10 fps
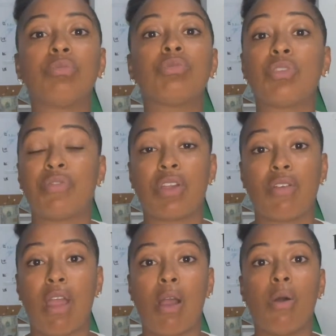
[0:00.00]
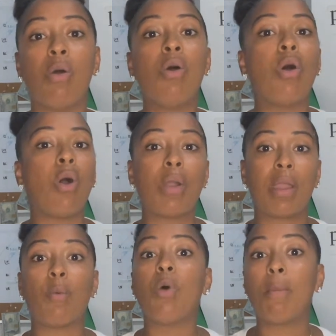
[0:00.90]
to figure out, okay,
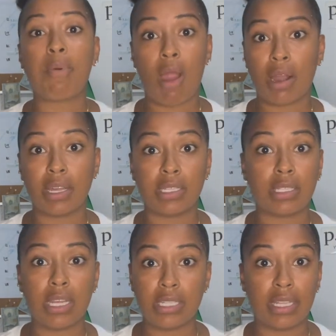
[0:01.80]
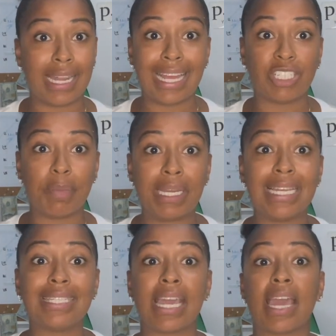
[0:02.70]
what products is it that I should be
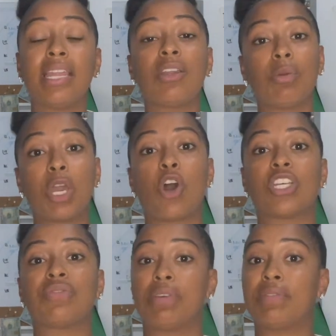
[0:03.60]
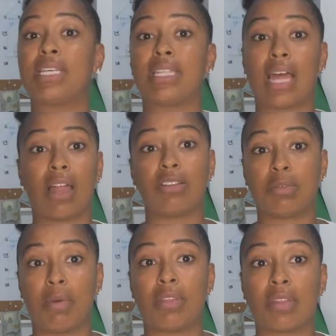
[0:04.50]
listing? And it only costs $15 a
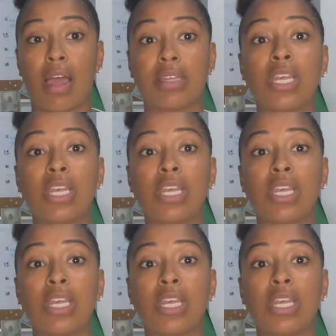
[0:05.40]
month, guys.